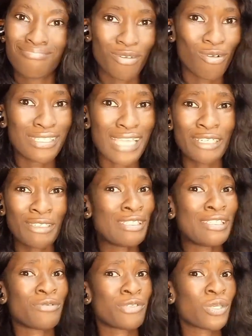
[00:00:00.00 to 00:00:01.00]
Because I don't
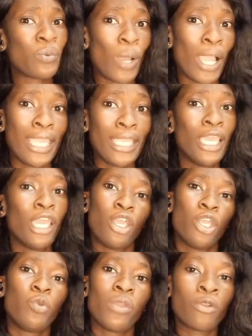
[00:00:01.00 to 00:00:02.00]
see the reason why
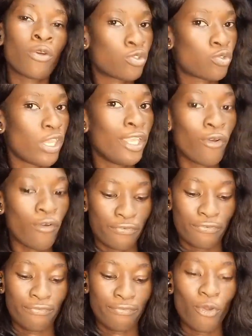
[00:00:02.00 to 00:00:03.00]
you were not
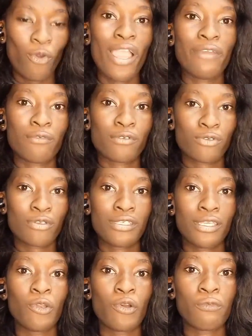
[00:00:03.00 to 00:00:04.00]
enough. Your wife was not
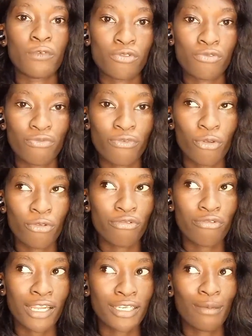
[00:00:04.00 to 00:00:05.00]
enough for you,
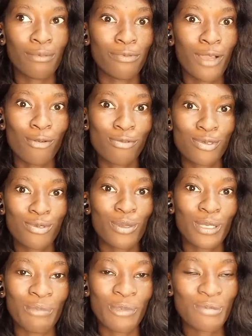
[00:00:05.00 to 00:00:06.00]
rather. If I was
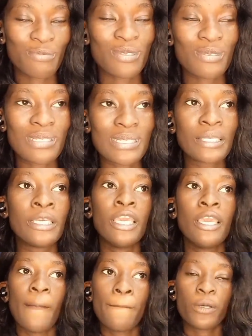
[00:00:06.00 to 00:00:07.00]
what I'm not supposed to say.
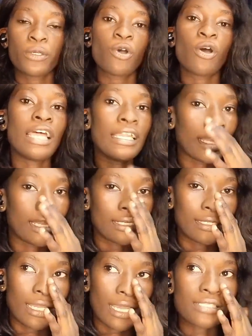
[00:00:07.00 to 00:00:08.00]
But other
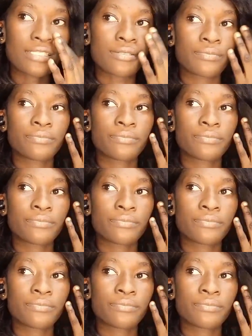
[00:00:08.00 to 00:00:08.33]
than that,